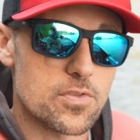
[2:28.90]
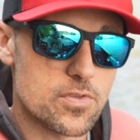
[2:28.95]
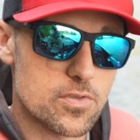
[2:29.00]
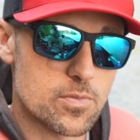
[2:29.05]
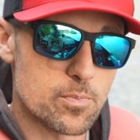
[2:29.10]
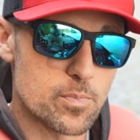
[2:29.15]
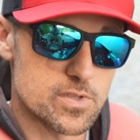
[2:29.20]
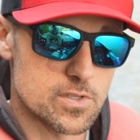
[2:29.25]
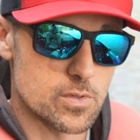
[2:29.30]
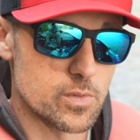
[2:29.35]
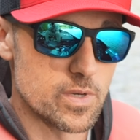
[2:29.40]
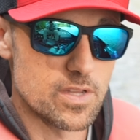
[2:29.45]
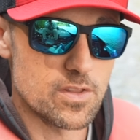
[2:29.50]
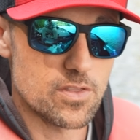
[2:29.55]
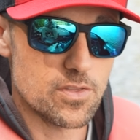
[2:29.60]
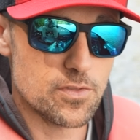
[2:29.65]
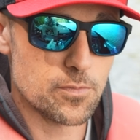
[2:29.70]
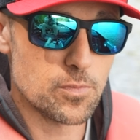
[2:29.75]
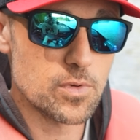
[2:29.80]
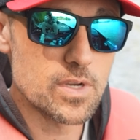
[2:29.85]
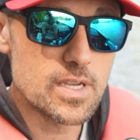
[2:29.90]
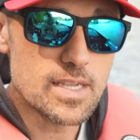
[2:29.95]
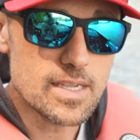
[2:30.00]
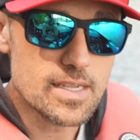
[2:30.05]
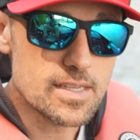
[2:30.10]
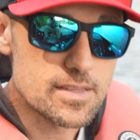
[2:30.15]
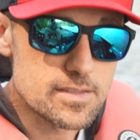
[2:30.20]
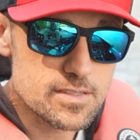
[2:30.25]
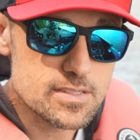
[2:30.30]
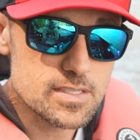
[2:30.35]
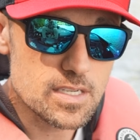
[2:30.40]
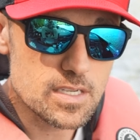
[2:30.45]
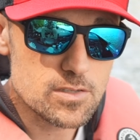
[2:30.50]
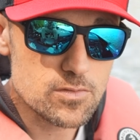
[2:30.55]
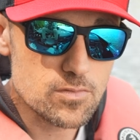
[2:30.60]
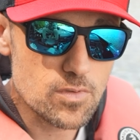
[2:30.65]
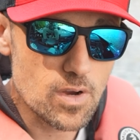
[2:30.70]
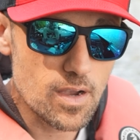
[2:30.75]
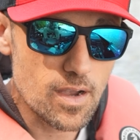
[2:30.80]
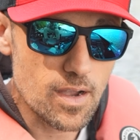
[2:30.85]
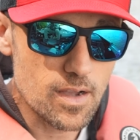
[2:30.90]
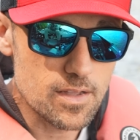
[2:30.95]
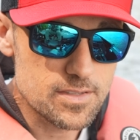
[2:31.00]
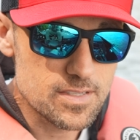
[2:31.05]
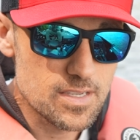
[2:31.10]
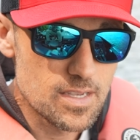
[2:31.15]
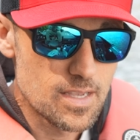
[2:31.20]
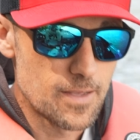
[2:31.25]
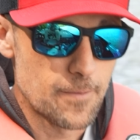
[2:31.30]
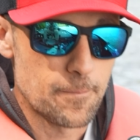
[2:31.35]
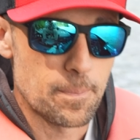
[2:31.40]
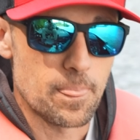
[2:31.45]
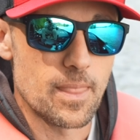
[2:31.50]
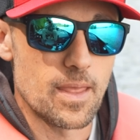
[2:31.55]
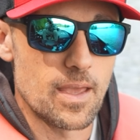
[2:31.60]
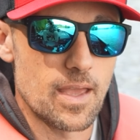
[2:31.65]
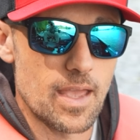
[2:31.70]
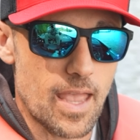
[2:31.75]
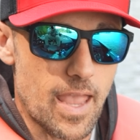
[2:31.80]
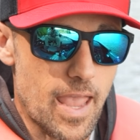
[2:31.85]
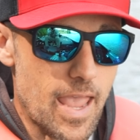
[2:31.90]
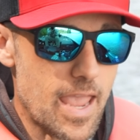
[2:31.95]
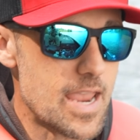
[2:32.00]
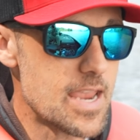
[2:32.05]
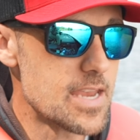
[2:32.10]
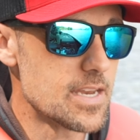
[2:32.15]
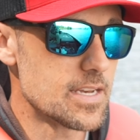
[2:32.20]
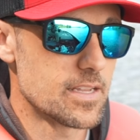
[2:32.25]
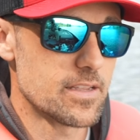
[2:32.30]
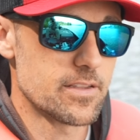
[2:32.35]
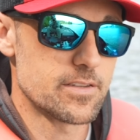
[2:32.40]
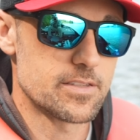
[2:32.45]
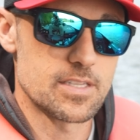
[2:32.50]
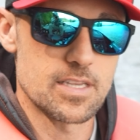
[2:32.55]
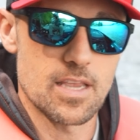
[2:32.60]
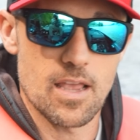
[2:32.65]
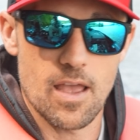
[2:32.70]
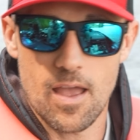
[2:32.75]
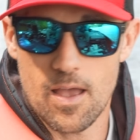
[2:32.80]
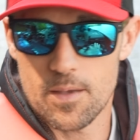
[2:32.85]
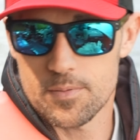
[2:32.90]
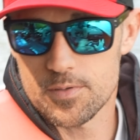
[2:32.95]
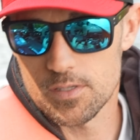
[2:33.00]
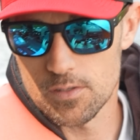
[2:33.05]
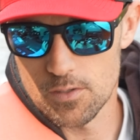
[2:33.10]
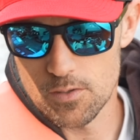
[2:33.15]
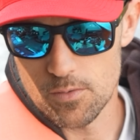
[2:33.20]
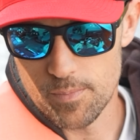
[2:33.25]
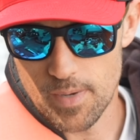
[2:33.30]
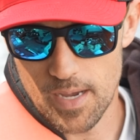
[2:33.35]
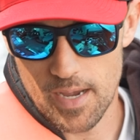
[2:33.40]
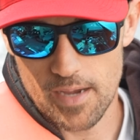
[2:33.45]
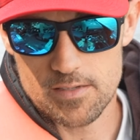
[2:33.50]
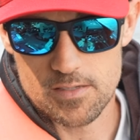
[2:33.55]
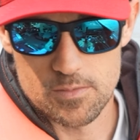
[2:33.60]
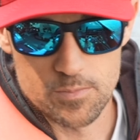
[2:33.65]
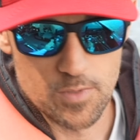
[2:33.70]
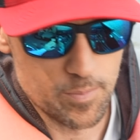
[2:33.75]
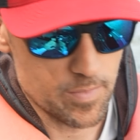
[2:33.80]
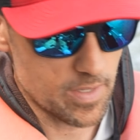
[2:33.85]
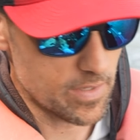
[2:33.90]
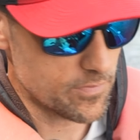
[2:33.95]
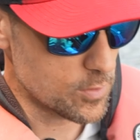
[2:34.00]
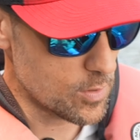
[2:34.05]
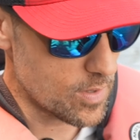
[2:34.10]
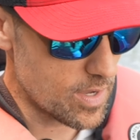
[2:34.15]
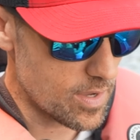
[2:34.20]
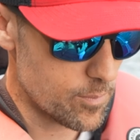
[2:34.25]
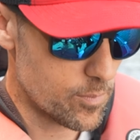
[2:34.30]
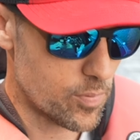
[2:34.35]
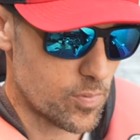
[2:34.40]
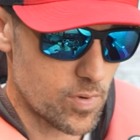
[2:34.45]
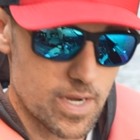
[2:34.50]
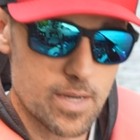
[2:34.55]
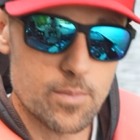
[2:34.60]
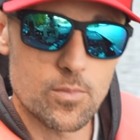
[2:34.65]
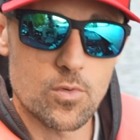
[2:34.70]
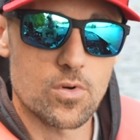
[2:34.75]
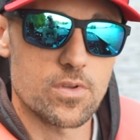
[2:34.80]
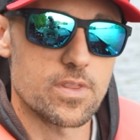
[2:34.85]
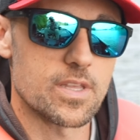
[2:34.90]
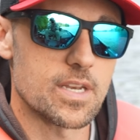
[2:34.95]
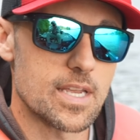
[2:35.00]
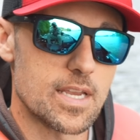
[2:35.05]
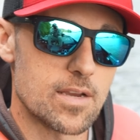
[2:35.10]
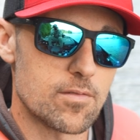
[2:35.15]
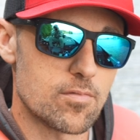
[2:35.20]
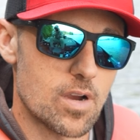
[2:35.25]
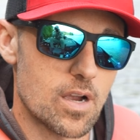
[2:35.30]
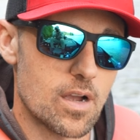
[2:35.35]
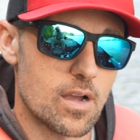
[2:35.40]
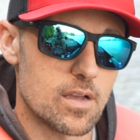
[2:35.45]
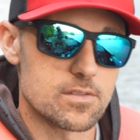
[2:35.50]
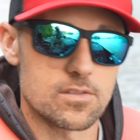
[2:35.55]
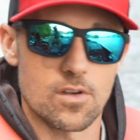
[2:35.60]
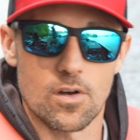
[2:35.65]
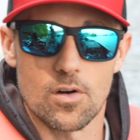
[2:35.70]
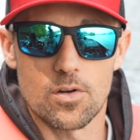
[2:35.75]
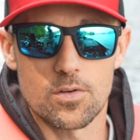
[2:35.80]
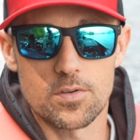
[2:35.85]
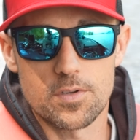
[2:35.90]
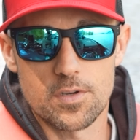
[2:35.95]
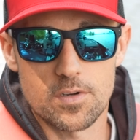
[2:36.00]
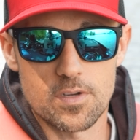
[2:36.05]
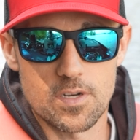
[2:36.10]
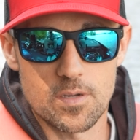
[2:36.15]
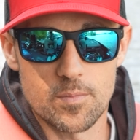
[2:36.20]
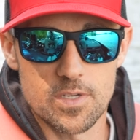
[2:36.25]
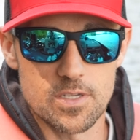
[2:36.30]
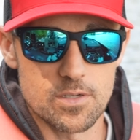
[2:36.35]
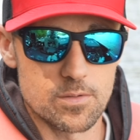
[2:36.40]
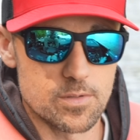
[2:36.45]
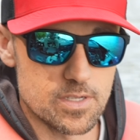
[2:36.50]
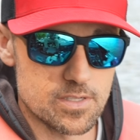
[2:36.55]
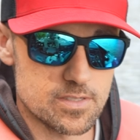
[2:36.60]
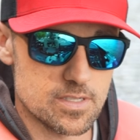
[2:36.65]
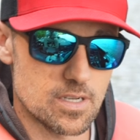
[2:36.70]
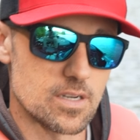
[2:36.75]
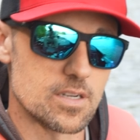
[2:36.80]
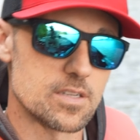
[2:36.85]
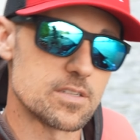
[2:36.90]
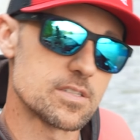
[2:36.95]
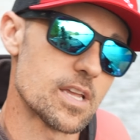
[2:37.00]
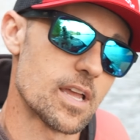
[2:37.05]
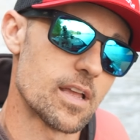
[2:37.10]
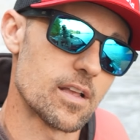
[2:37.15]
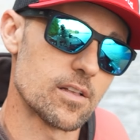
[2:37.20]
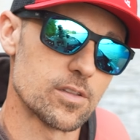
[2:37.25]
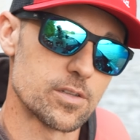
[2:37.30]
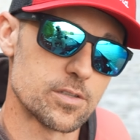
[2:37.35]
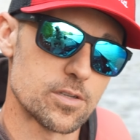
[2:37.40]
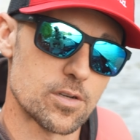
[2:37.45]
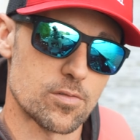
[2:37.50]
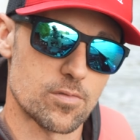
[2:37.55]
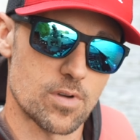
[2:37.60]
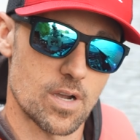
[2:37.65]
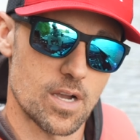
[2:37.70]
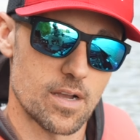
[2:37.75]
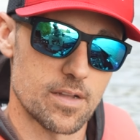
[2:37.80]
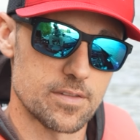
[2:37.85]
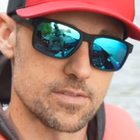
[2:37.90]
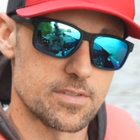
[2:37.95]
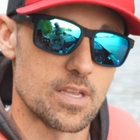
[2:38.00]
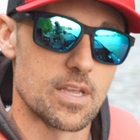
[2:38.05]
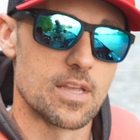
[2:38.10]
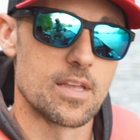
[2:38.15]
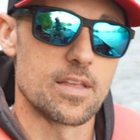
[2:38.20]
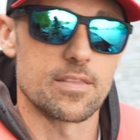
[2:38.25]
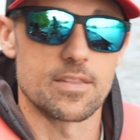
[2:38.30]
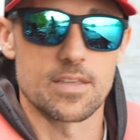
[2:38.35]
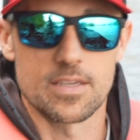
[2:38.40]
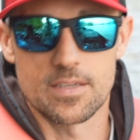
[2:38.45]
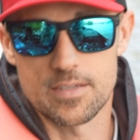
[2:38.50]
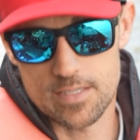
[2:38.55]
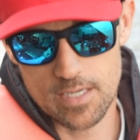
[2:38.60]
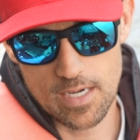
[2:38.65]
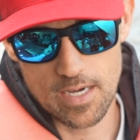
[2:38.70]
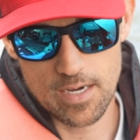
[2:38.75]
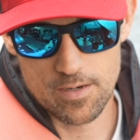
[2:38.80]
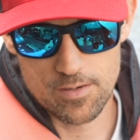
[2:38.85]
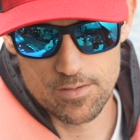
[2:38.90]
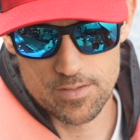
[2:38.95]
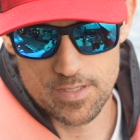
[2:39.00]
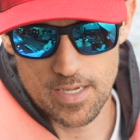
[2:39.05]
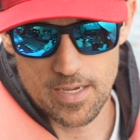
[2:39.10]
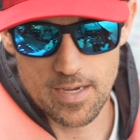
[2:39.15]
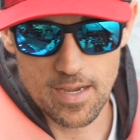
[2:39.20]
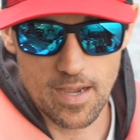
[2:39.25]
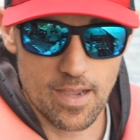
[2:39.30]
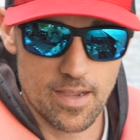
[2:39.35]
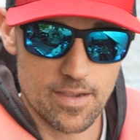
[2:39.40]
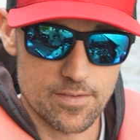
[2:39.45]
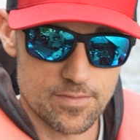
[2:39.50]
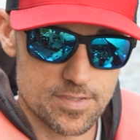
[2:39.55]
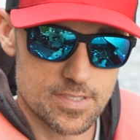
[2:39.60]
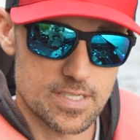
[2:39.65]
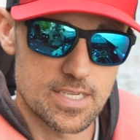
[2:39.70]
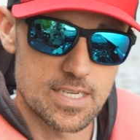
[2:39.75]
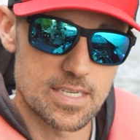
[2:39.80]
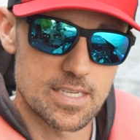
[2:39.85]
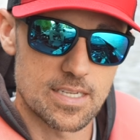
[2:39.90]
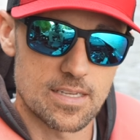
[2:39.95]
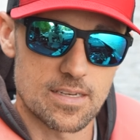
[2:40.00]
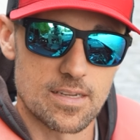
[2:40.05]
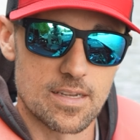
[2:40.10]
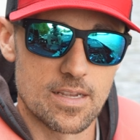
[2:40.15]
between 3 and 6 rods. 8 is the absolute maximum. If you bring more than 8 rods, all you're gonna be doing is untangling your rods the entire day. I have seen it